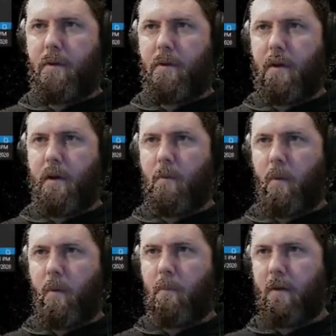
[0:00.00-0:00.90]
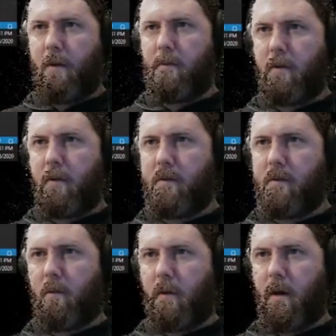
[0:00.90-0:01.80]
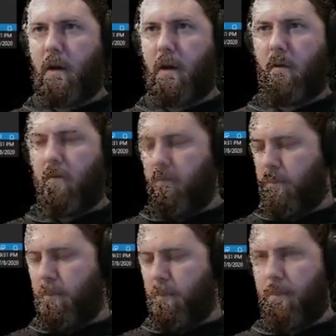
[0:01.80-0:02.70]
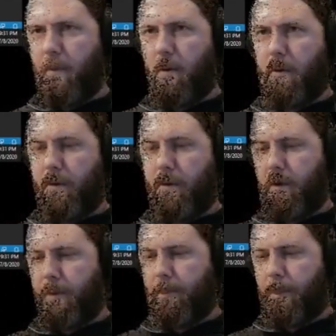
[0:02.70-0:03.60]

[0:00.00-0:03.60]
and we might need some kind of body,